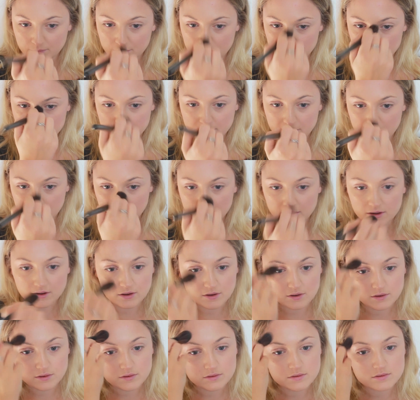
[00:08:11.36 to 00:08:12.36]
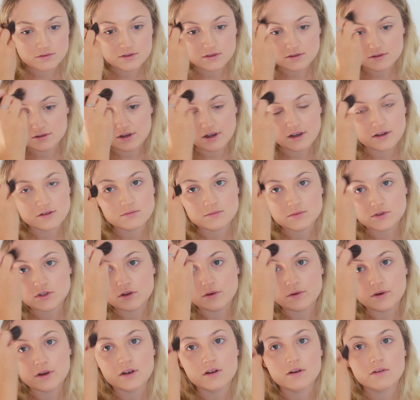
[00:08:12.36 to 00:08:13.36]
bridge of my nose. I'm
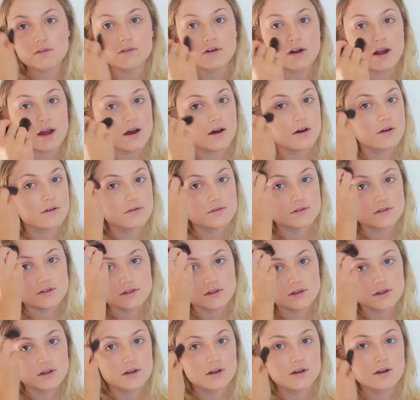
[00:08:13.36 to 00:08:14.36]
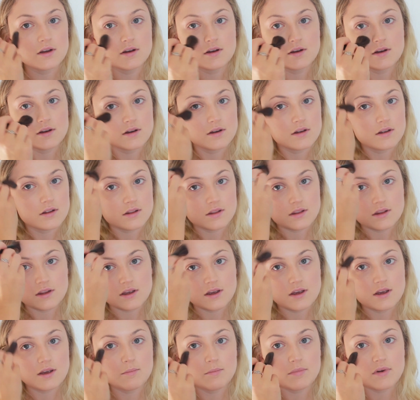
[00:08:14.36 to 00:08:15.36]
going around
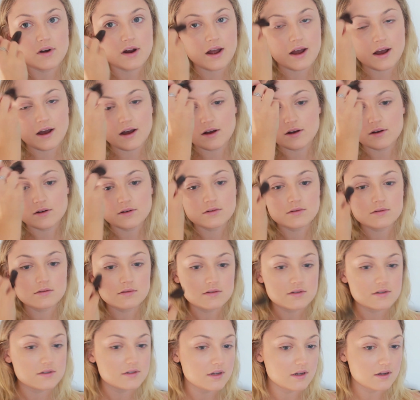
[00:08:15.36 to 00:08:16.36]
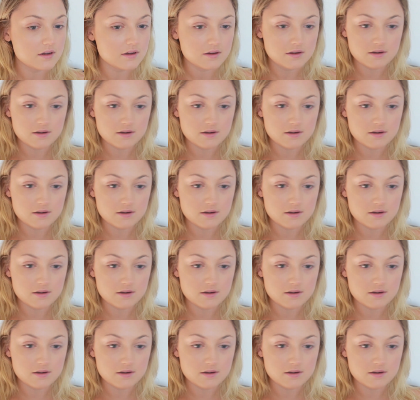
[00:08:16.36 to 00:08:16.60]
the brows.